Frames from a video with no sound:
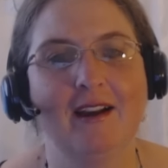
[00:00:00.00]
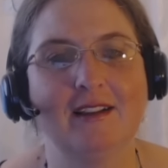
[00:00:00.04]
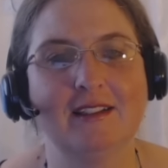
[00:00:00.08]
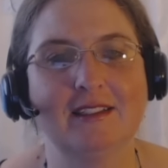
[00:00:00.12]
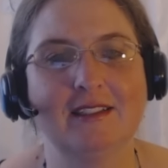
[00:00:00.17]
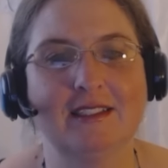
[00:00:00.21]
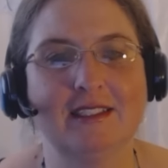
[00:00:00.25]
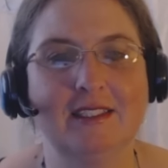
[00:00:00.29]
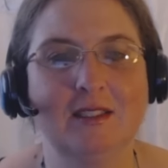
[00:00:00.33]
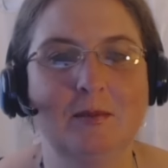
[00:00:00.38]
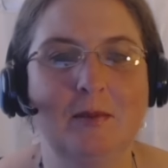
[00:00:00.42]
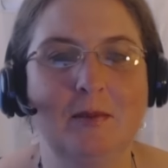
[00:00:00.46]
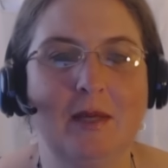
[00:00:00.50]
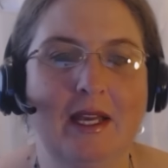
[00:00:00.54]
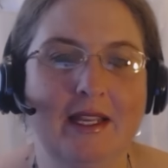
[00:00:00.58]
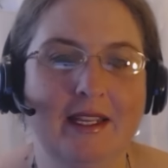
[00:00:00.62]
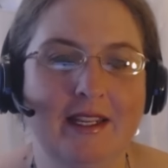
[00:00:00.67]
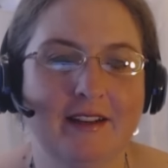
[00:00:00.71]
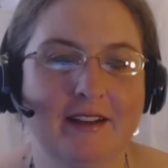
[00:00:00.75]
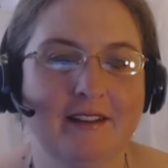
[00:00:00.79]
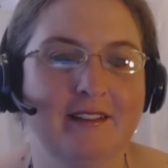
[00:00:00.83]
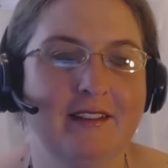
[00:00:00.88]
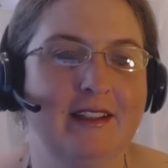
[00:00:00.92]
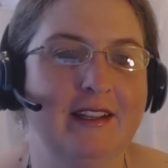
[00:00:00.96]
I'll see you
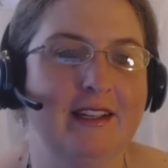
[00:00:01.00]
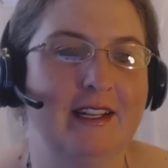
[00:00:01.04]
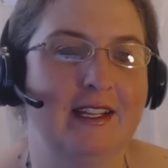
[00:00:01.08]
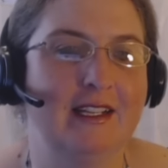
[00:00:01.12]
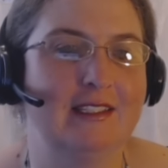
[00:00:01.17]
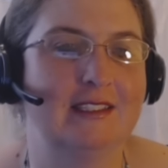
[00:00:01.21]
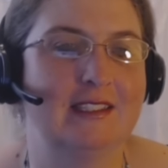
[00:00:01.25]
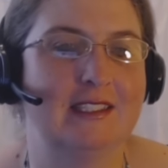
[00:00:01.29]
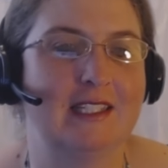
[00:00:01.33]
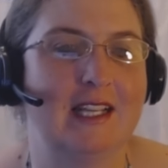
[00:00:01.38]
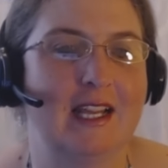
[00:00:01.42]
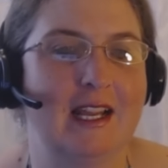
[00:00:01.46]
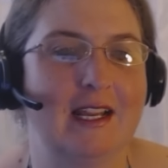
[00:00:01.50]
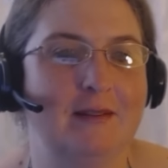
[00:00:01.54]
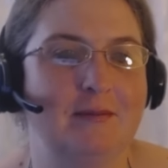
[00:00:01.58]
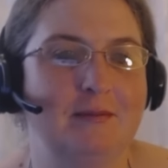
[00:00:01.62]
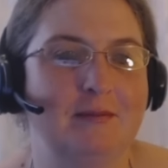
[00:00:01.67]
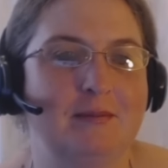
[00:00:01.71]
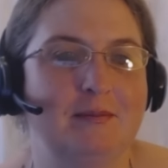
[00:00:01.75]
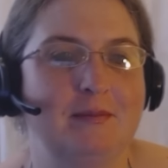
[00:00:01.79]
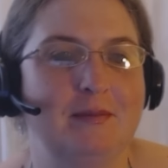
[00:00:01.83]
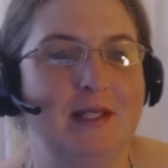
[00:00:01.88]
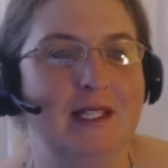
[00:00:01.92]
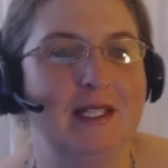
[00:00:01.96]
back here the next
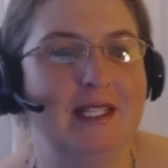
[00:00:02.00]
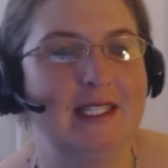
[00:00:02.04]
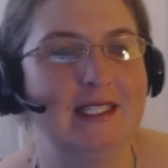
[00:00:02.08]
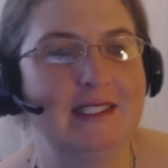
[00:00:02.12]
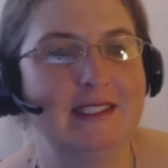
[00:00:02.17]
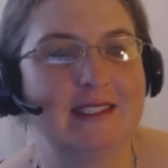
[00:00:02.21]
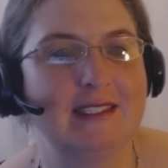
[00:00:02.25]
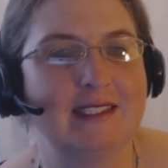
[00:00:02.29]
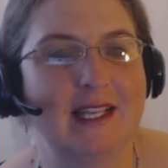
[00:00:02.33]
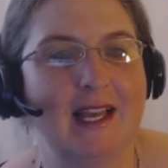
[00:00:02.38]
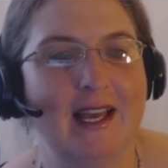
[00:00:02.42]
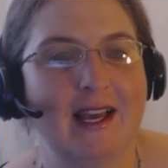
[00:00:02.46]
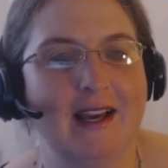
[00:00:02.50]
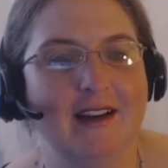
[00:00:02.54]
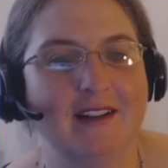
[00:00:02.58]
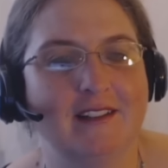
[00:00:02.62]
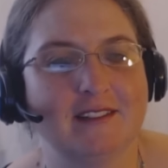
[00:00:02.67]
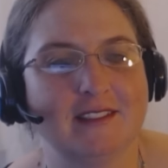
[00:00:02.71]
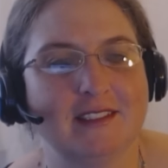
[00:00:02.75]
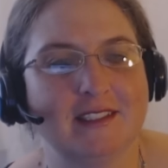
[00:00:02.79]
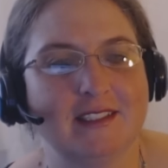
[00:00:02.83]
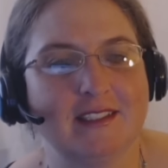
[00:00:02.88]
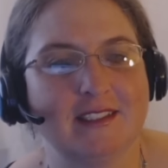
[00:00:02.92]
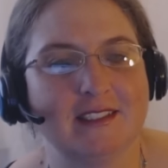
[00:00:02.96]
time. Peace
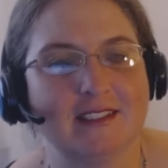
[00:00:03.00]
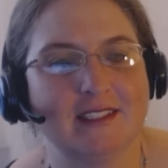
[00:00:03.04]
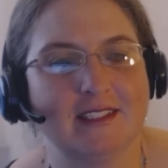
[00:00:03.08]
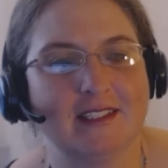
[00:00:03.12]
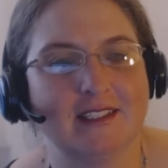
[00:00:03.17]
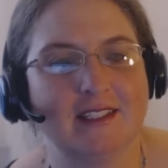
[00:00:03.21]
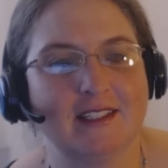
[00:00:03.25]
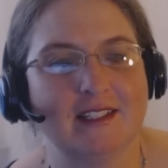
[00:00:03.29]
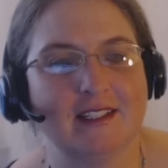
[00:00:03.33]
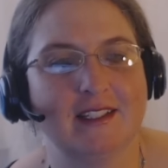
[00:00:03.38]
out.